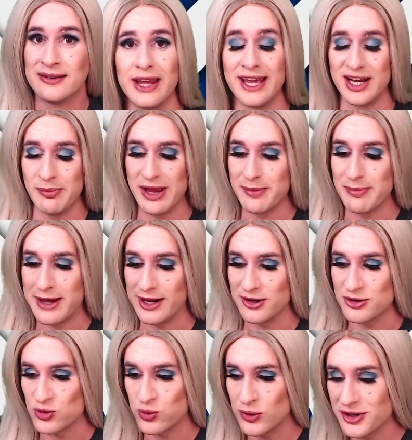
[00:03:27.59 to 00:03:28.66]
And to make
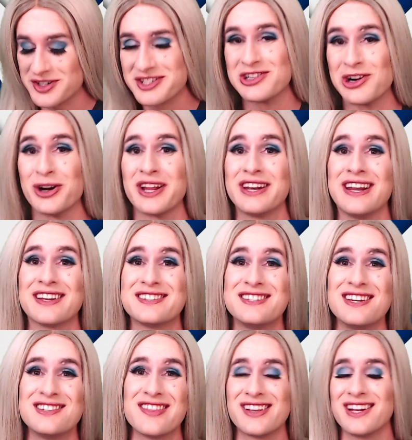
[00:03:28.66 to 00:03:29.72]
matters worse, starting next
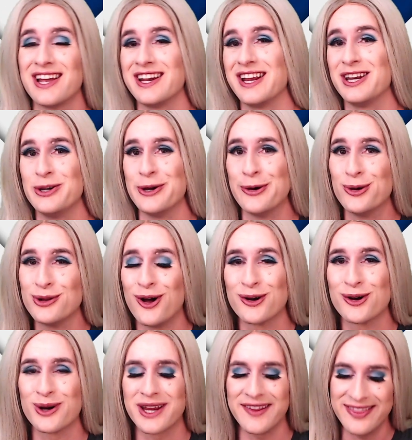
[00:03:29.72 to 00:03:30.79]
season, the Lightning no
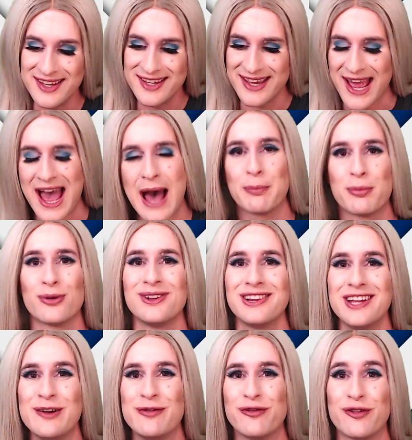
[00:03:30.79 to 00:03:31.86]
longer get the cap
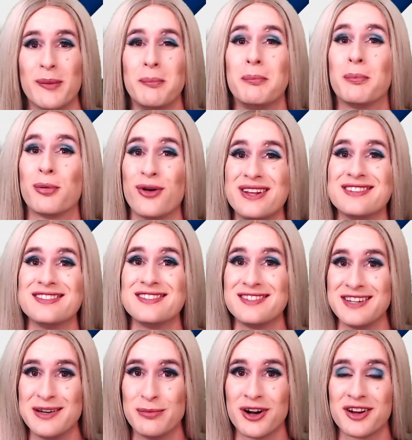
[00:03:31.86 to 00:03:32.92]
relief from Brent
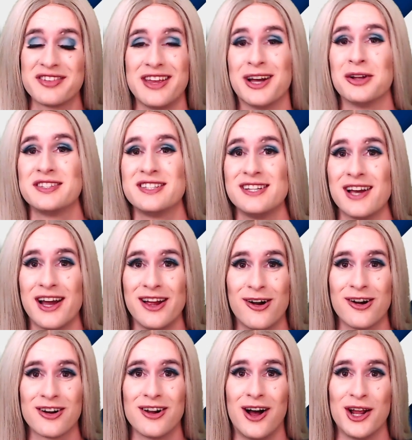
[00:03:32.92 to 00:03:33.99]
Seabrook's
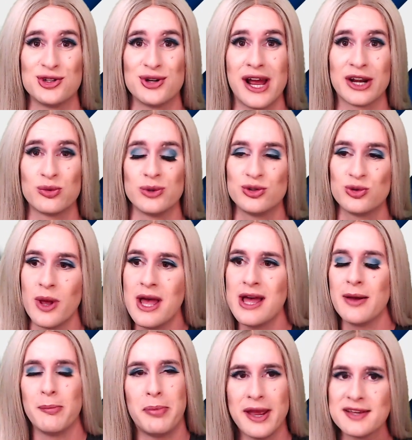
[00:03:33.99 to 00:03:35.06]
LTIR contract, which
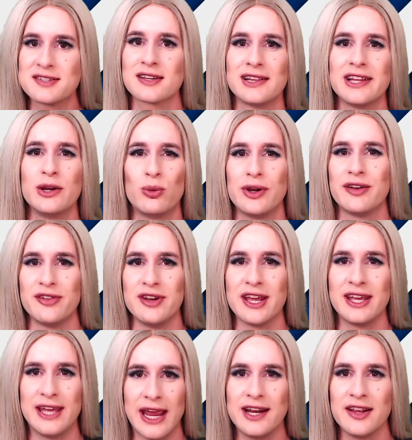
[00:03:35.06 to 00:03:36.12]
basically would have
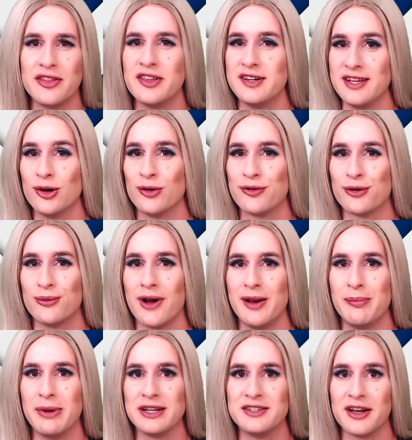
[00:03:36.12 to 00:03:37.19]
negated the deal for
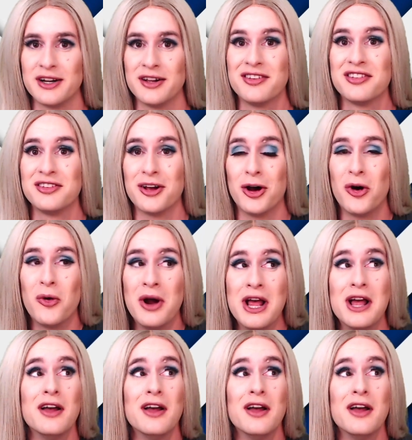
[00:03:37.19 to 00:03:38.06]
Ryan McDonagh, so